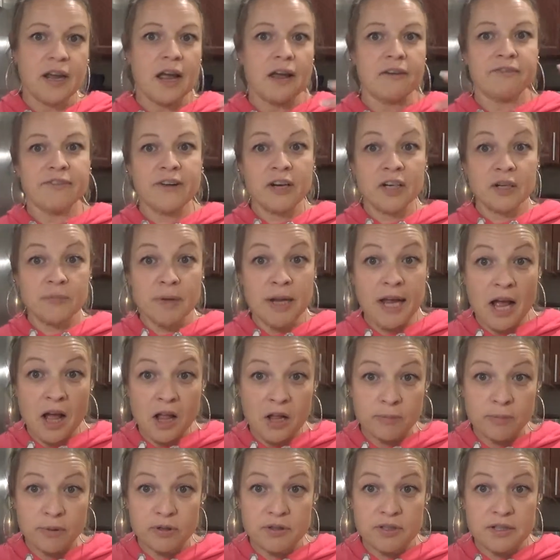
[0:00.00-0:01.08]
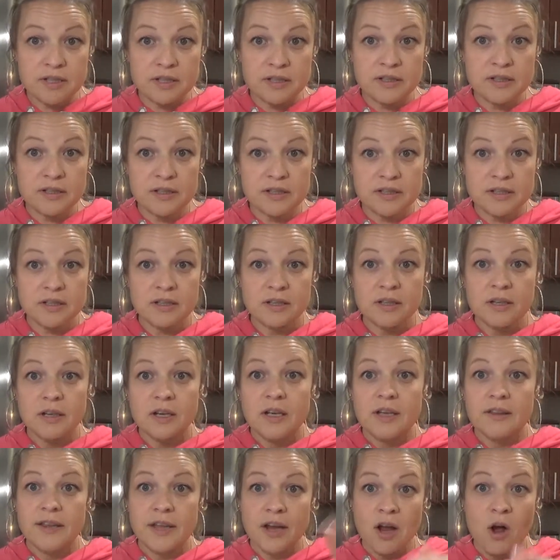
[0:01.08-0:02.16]
I found them at Albertsons.
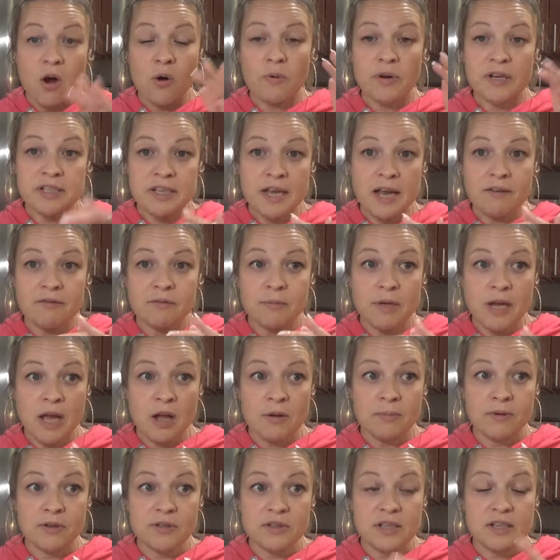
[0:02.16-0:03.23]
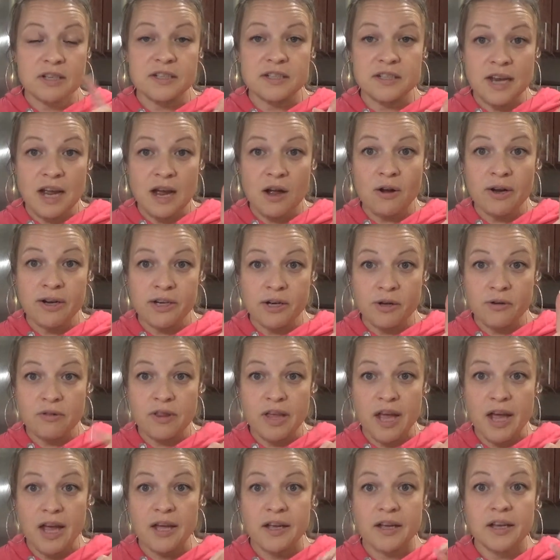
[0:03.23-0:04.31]
They always have them at Albertsons now, I know
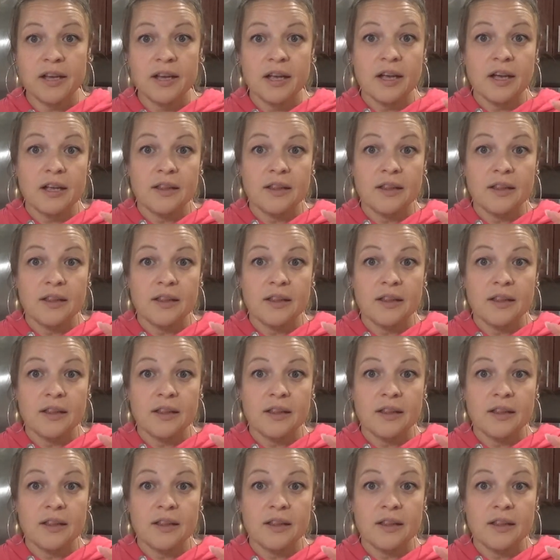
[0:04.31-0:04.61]
that.